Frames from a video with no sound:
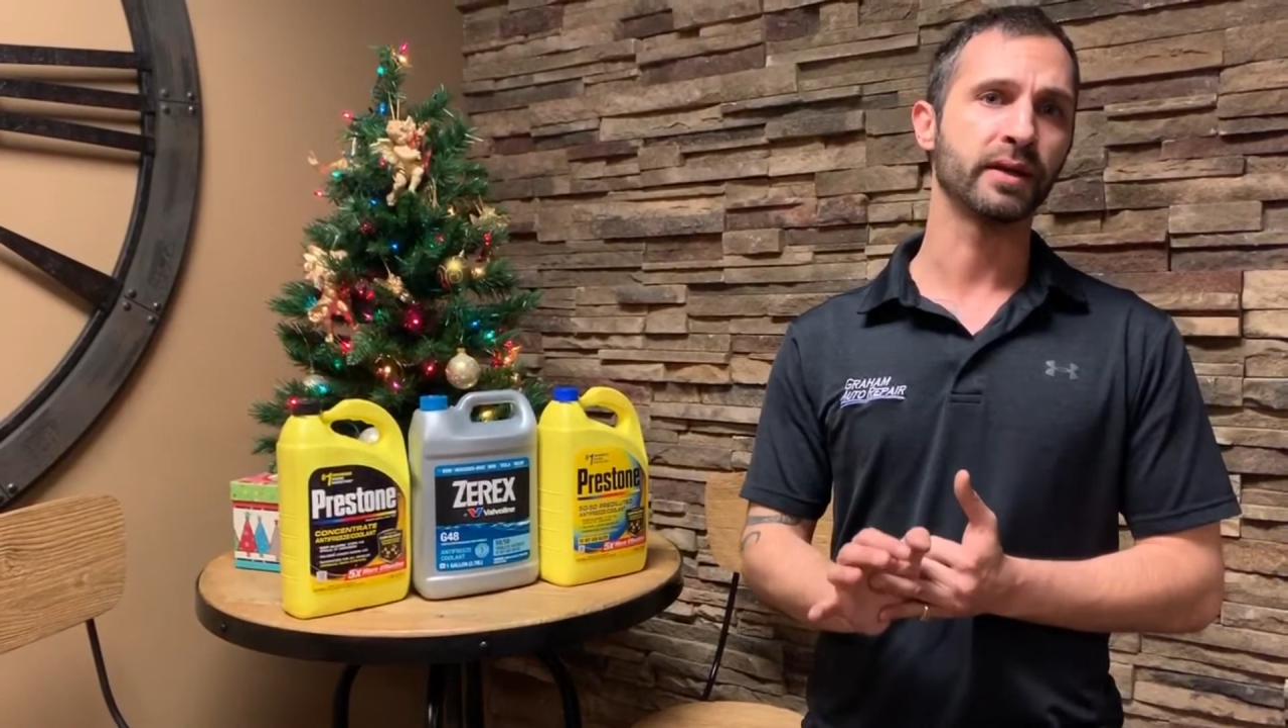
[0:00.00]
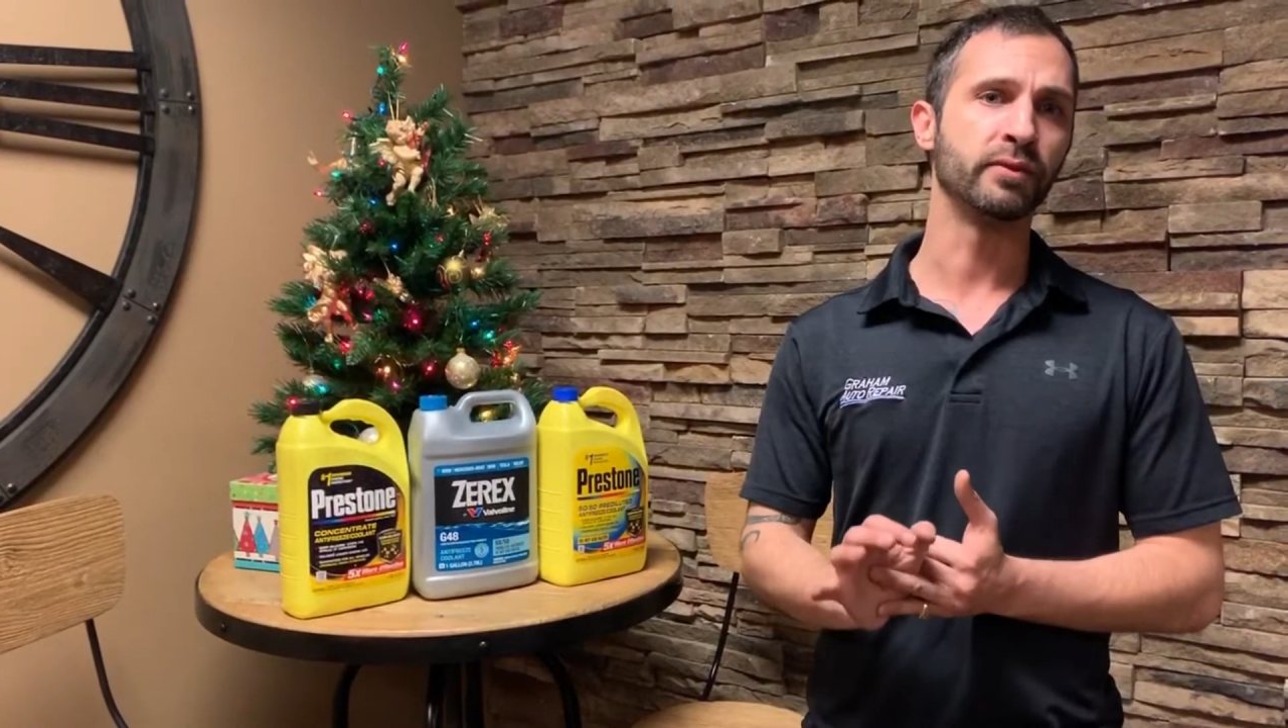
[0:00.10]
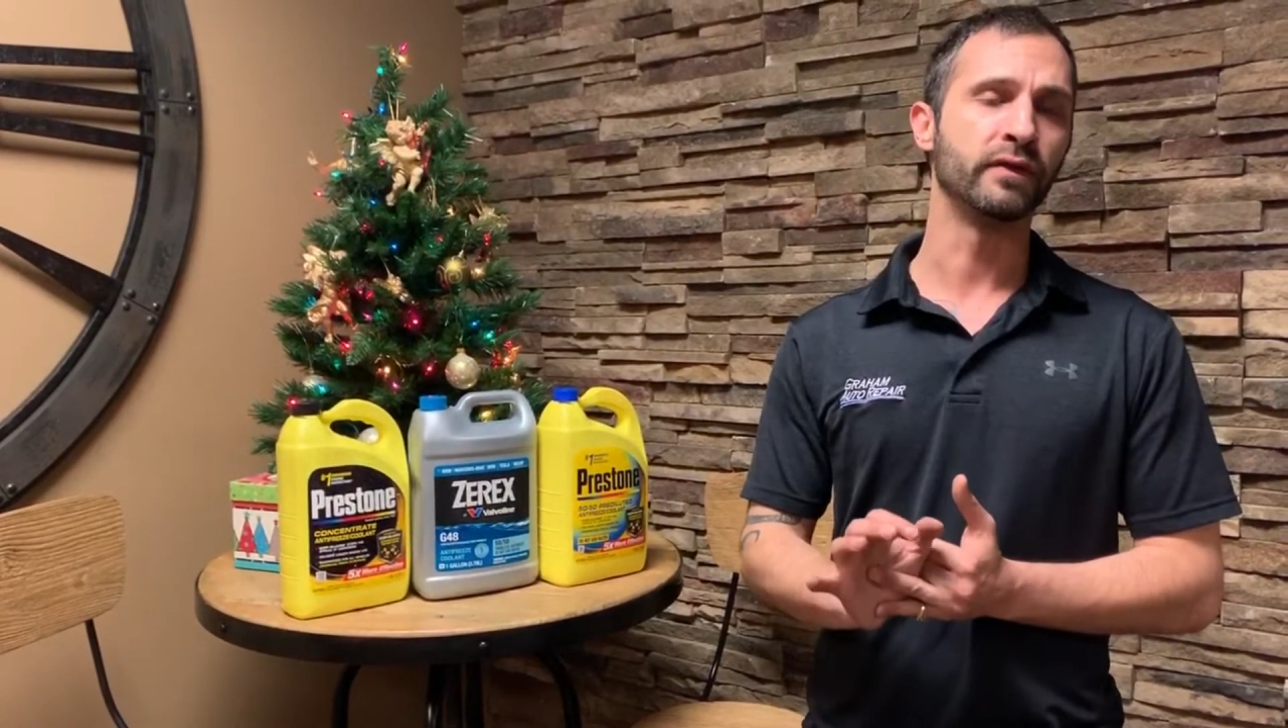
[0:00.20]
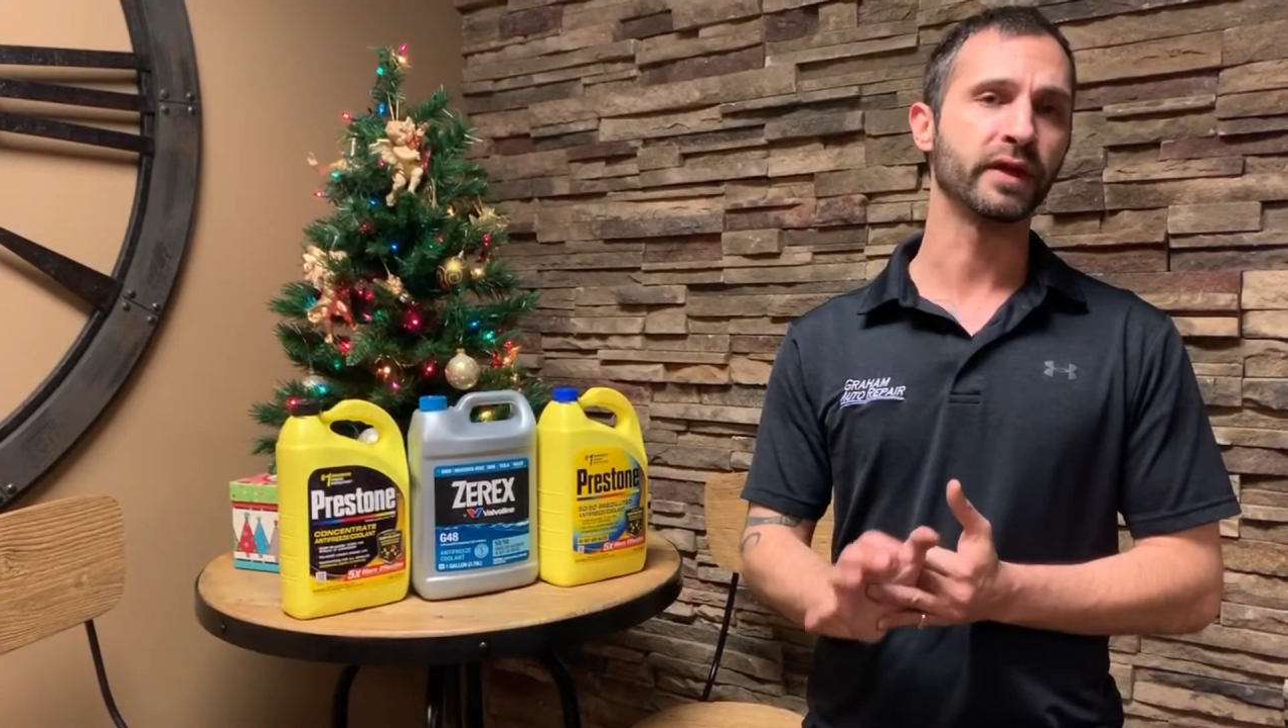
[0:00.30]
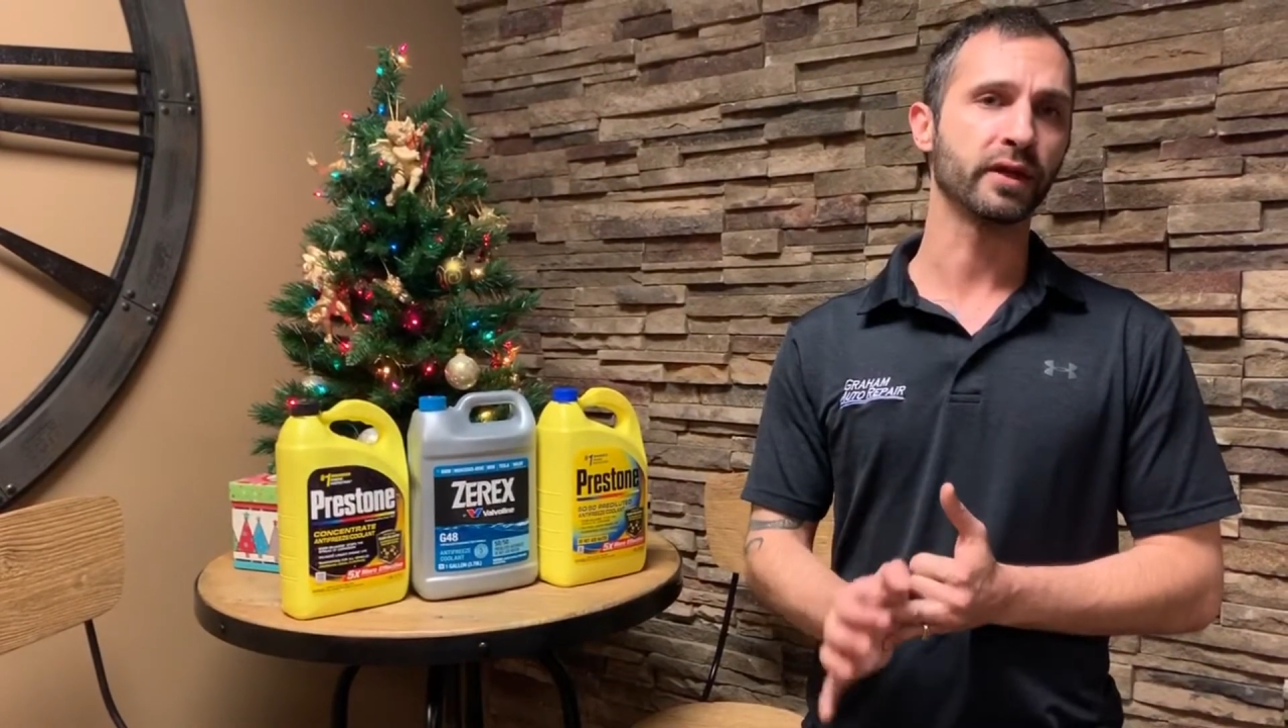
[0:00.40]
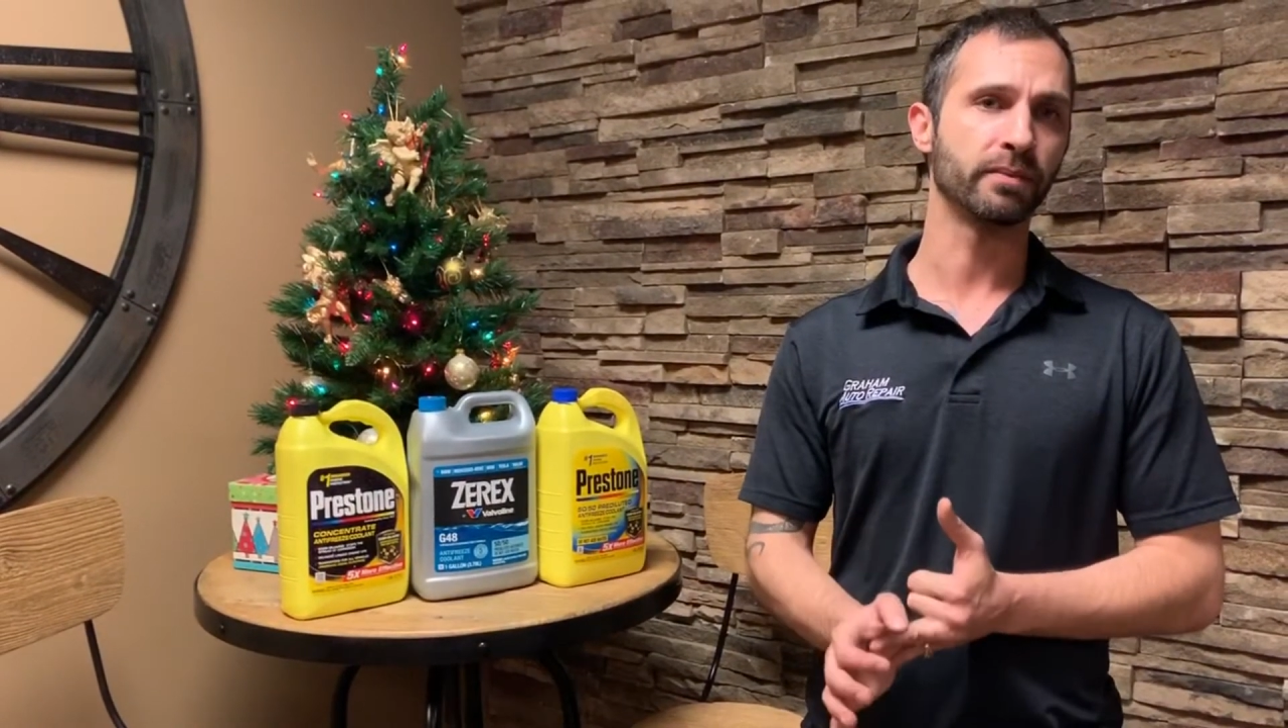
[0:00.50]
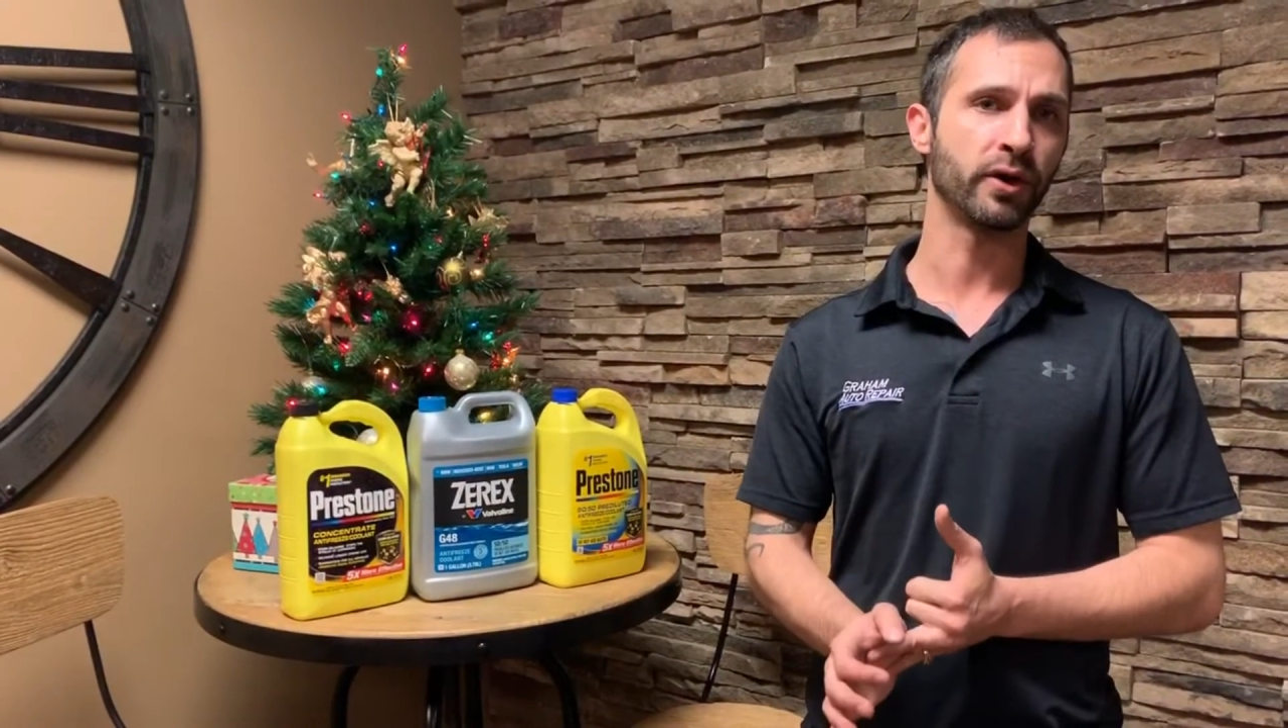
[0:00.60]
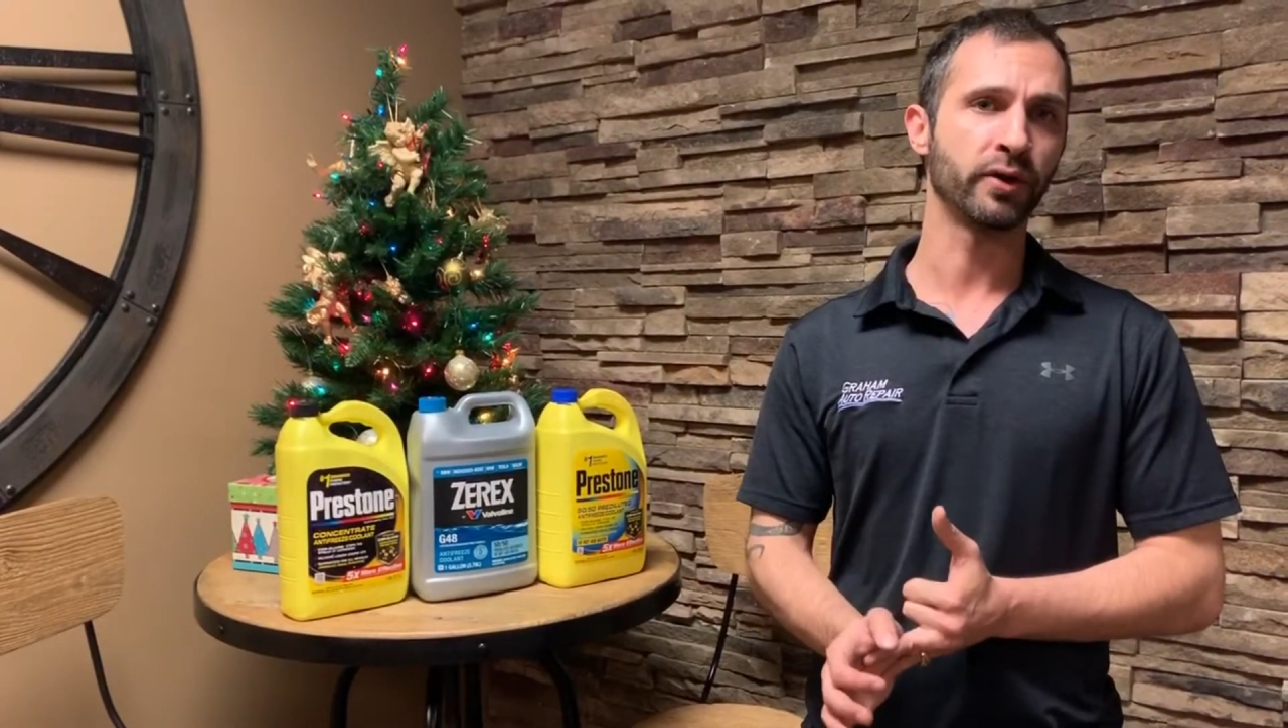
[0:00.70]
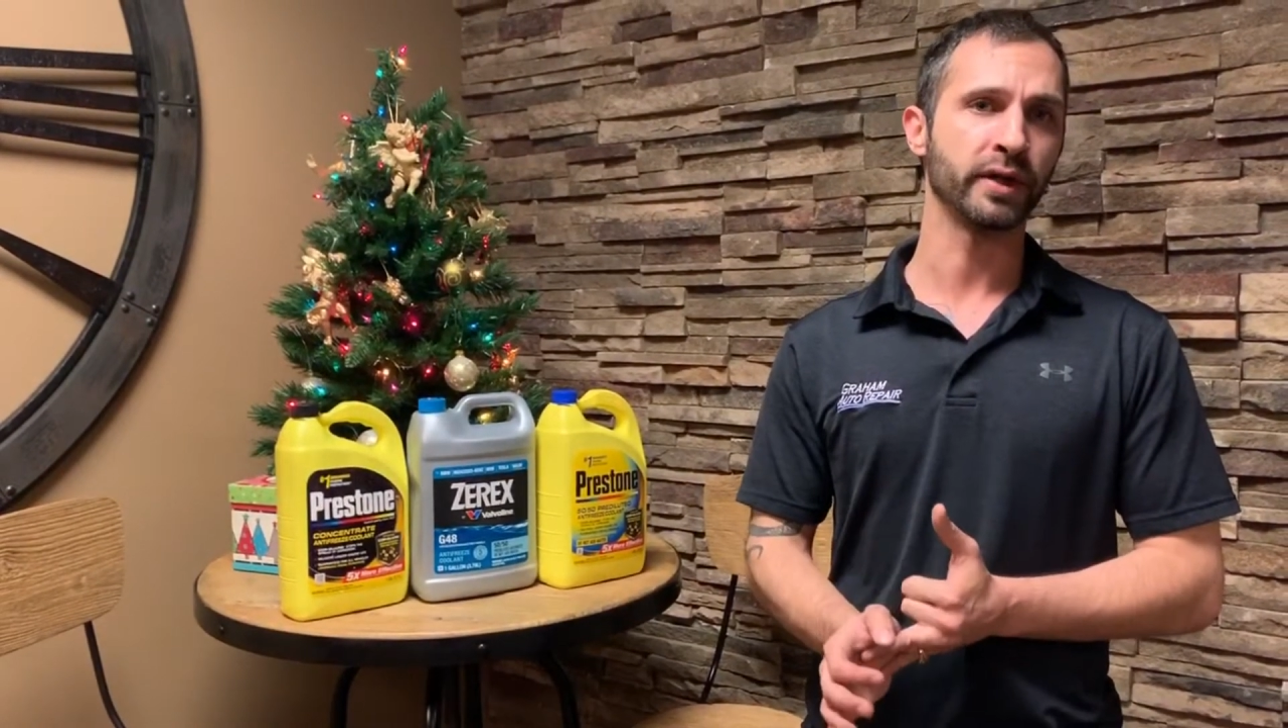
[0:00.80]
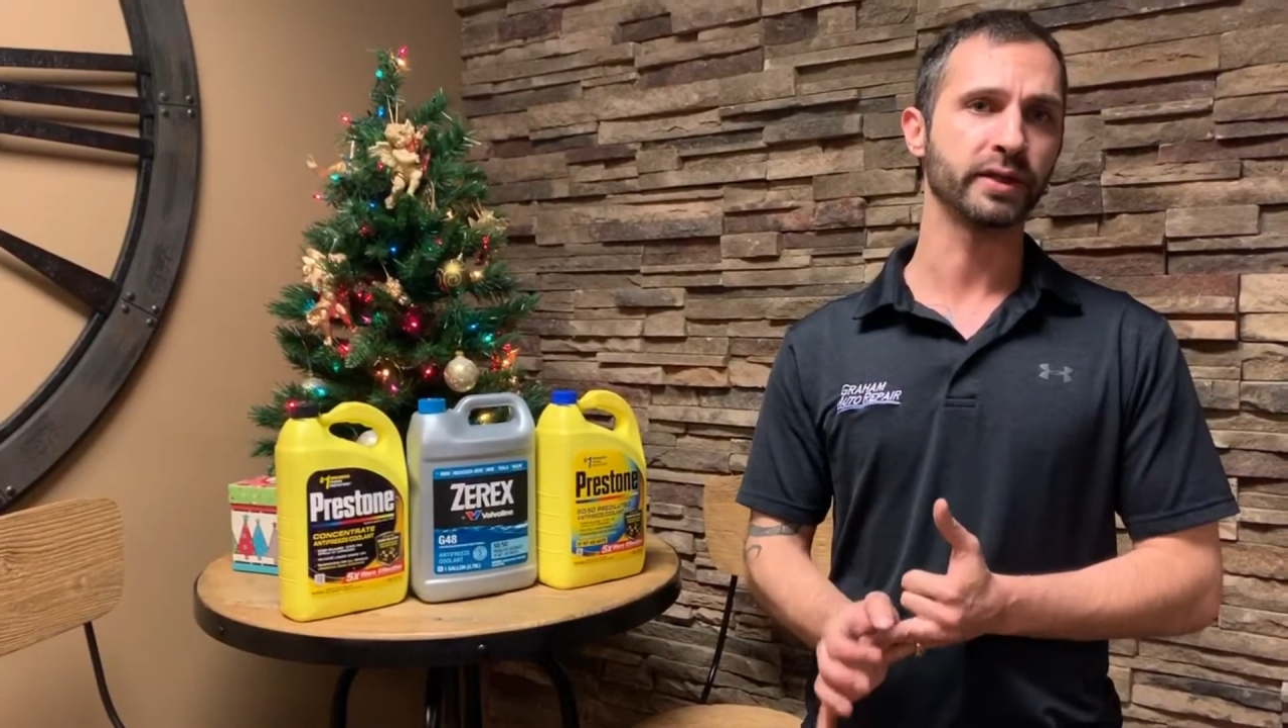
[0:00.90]
moving
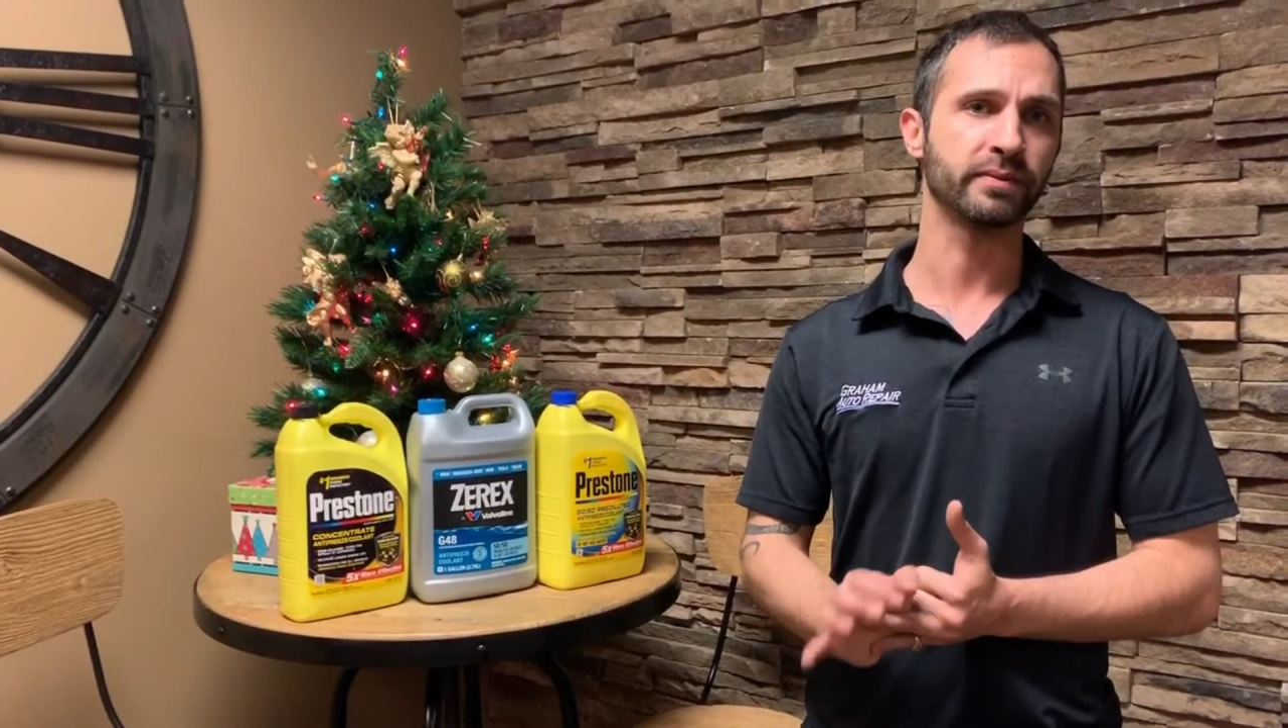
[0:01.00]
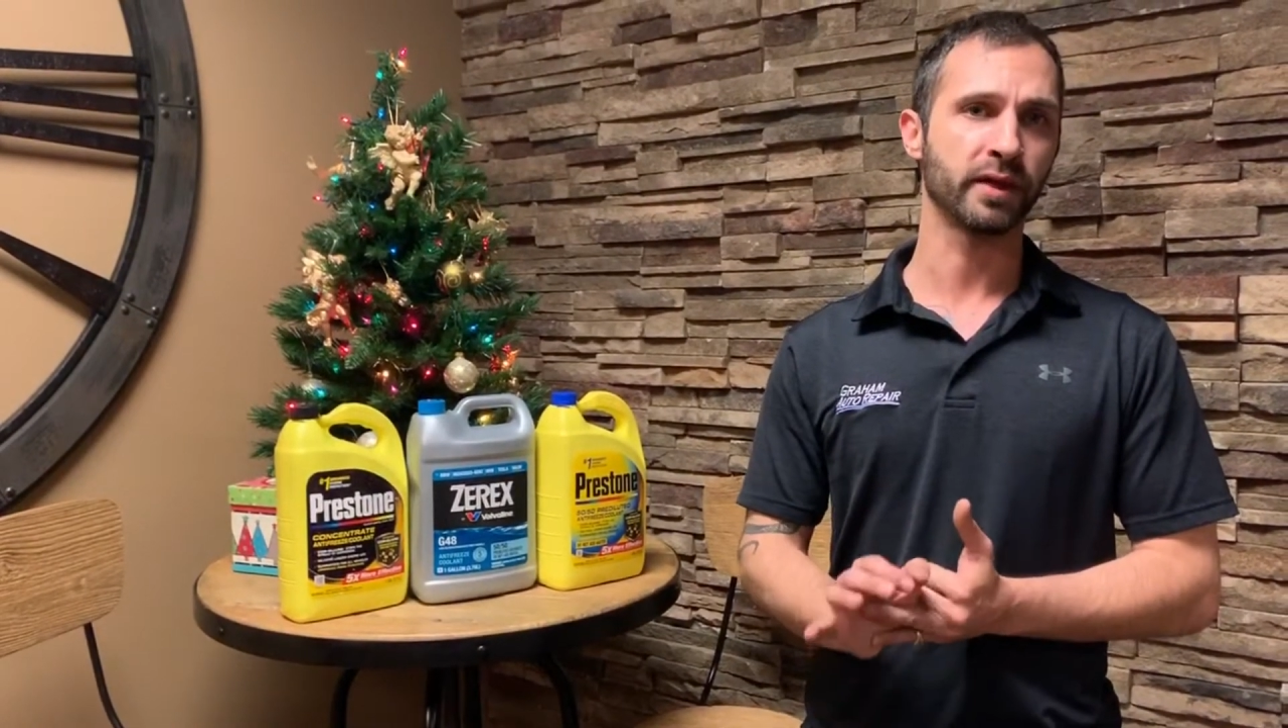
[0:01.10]
components,